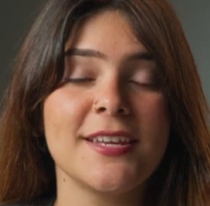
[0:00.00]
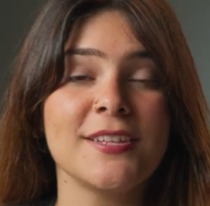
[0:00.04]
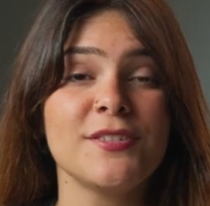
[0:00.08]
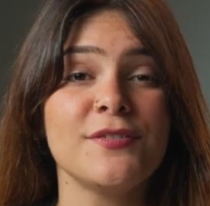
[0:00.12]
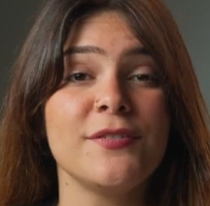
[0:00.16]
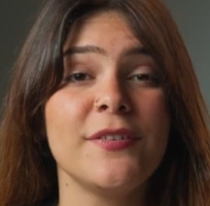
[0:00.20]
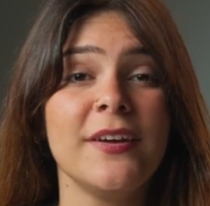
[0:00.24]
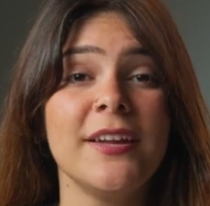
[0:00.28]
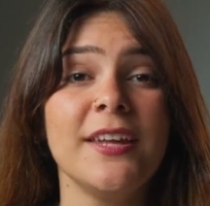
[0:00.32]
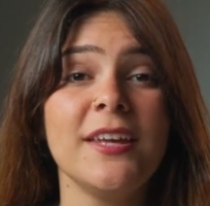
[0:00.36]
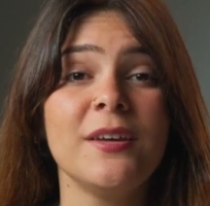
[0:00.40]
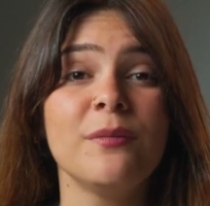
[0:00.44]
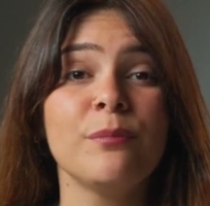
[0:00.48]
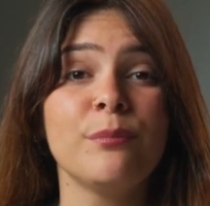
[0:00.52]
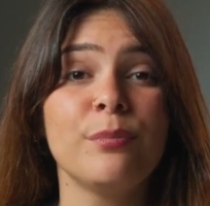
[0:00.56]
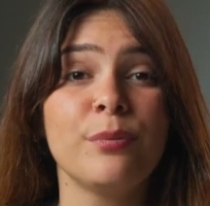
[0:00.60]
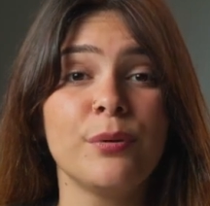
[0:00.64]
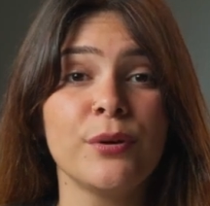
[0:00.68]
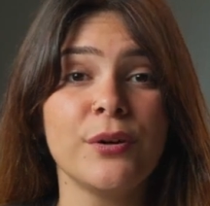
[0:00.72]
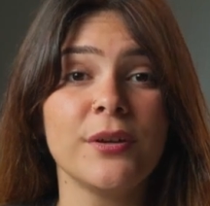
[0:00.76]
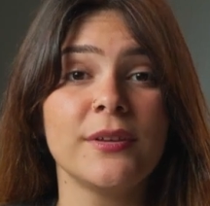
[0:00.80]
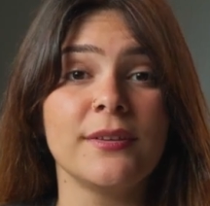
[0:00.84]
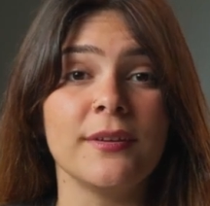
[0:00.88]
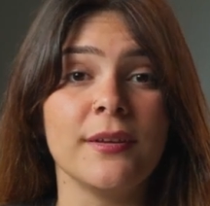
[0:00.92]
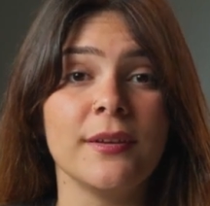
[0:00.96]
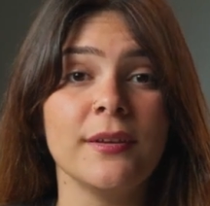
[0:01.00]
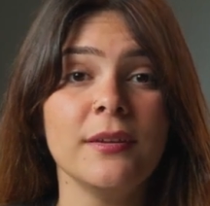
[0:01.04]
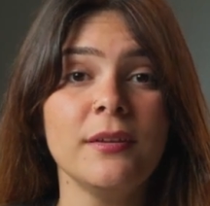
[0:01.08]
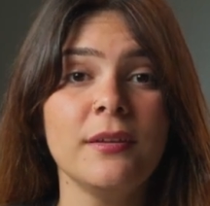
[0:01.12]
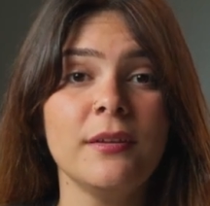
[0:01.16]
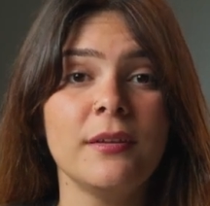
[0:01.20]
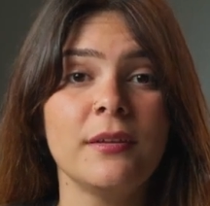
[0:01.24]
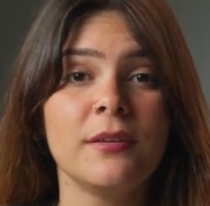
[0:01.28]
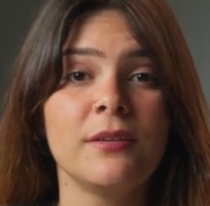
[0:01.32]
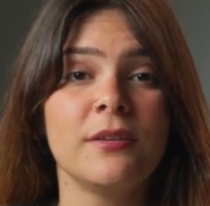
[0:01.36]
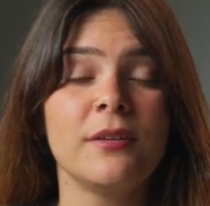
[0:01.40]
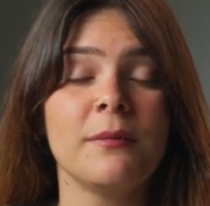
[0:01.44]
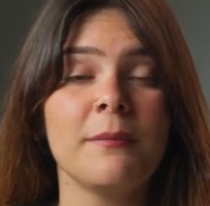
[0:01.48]
it's very
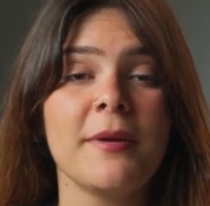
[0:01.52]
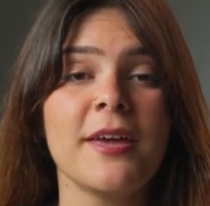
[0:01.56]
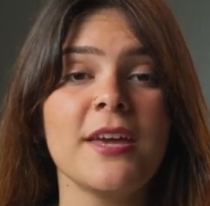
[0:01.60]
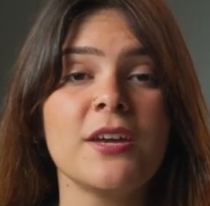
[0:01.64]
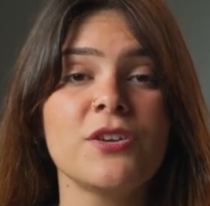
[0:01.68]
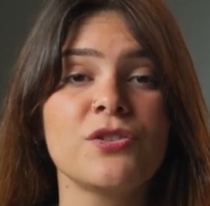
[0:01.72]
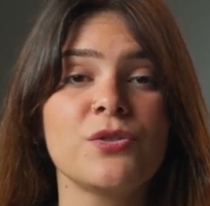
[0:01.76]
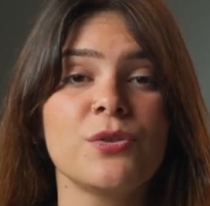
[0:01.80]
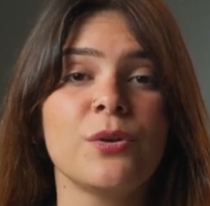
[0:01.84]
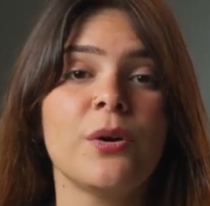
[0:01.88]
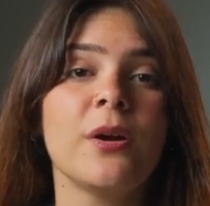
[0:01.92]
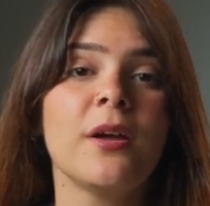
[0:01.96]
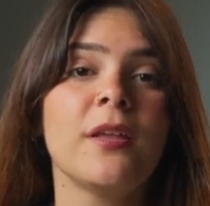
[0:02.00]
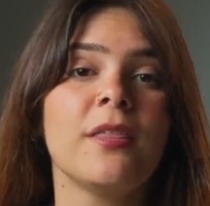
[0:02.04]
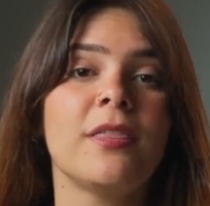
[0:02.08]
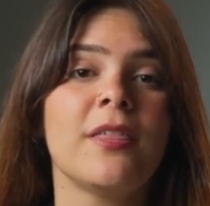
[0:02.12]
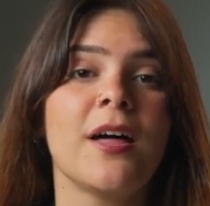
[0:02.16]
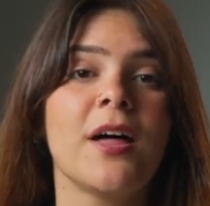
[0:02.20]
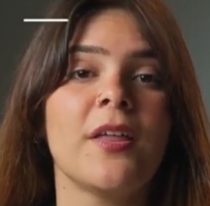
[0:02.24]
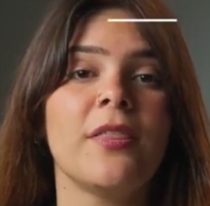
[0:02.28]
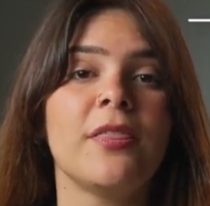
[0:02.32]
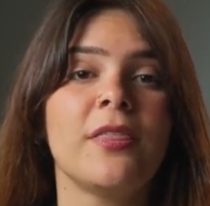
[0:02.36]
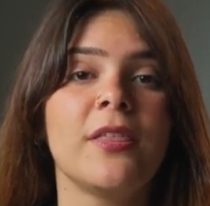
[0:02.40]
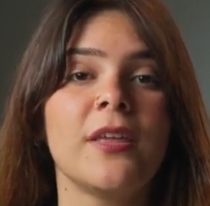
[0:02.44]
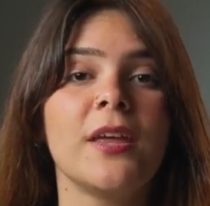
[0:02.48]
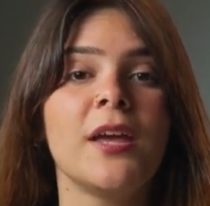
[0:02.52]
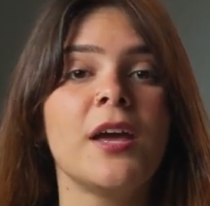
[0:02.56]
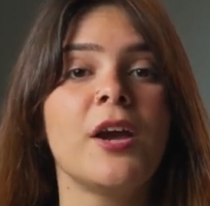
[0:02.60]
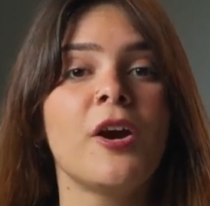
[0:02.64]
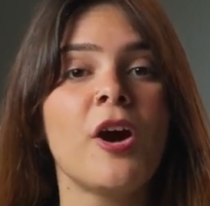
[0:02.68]
important to make sure that the